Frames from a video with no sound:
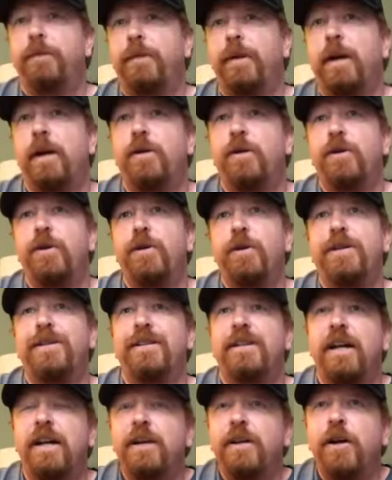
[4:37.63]
Also, a
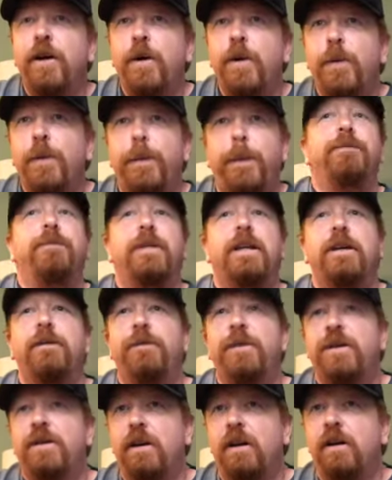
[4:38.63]
side note, if
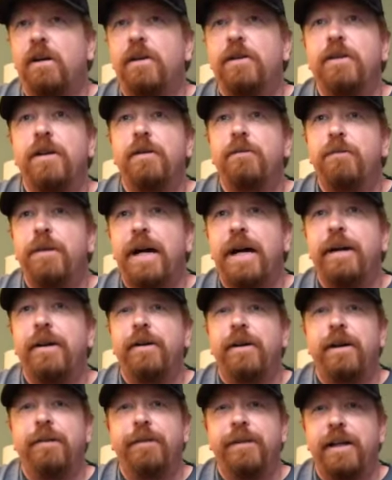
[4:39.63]
a song is in minor,
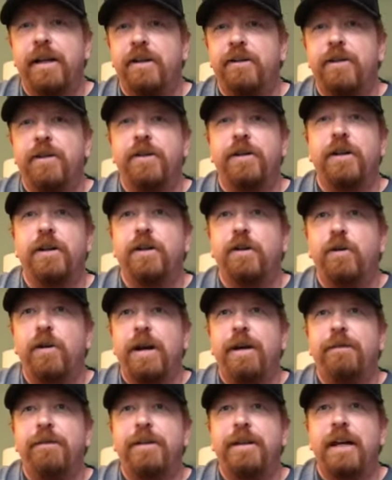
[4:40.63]
everything's just going to
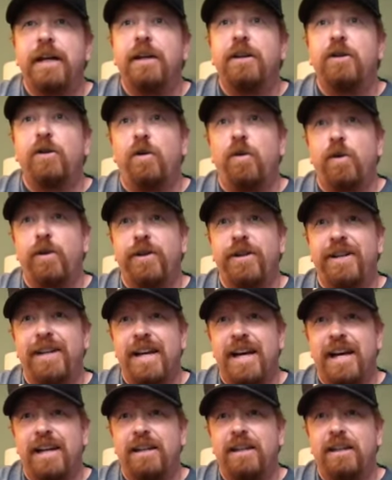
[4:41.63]
gravitate towards
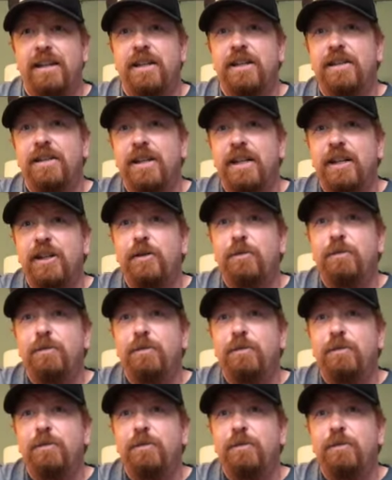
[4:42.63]
that 6